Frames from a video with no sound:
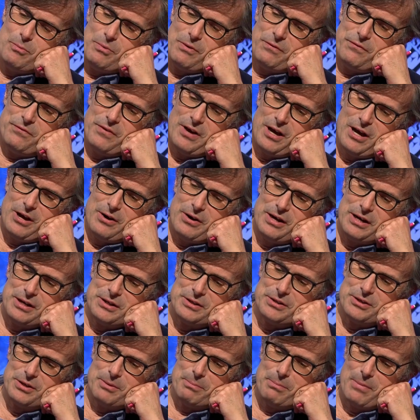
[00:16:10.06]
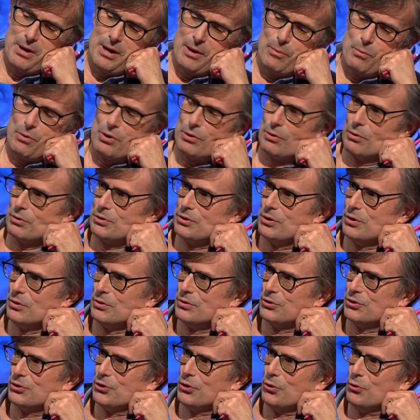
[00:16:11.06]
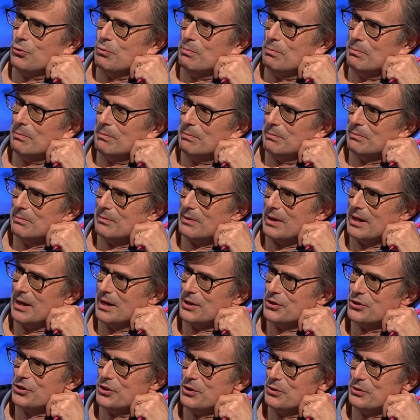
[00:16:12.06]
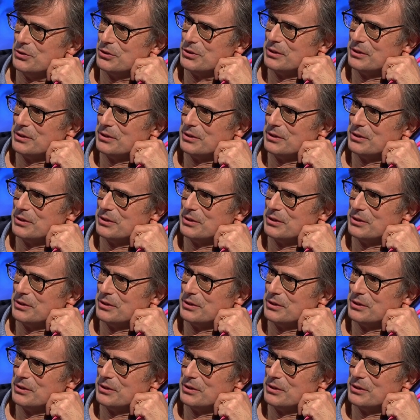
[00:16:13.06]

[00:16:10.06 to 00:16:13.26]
referring to my one or two Zoom issues?